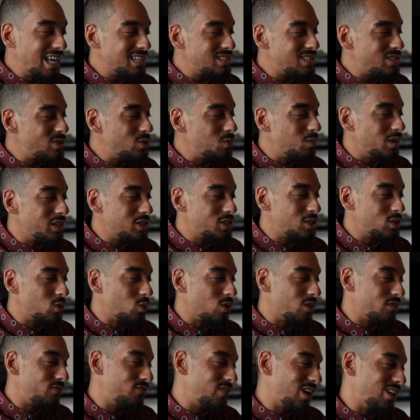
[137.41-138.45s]
Not too much to
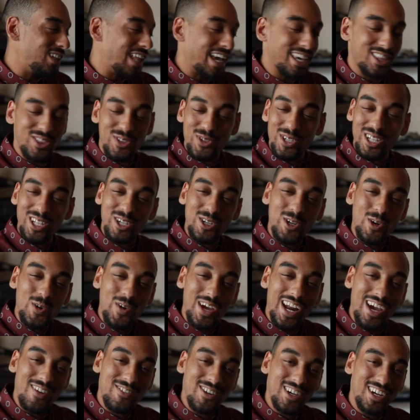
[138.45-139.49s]
where it felt like Thriller or
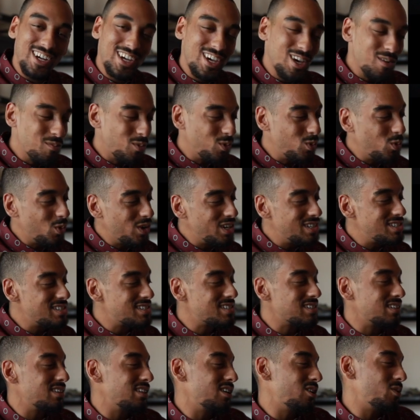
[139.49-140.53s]
whatever, but we wanted
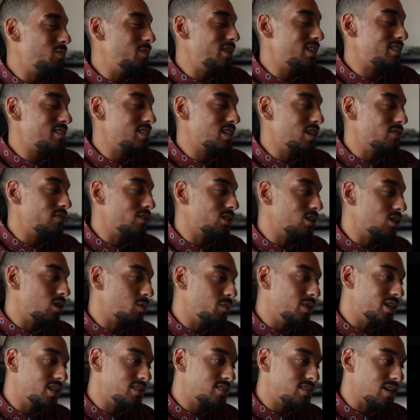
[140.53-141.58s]
just a little bit to give a
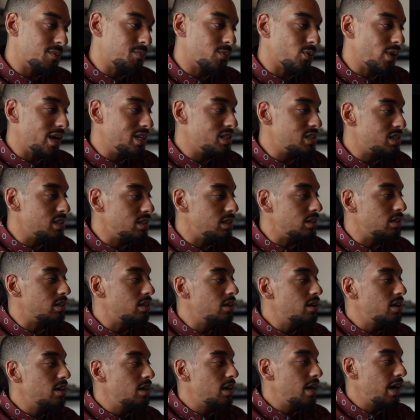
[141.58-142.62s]
little bit of separation
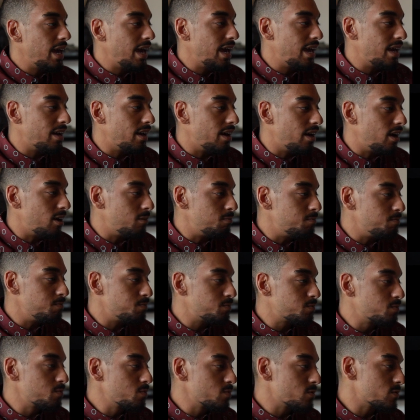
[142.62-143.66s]
and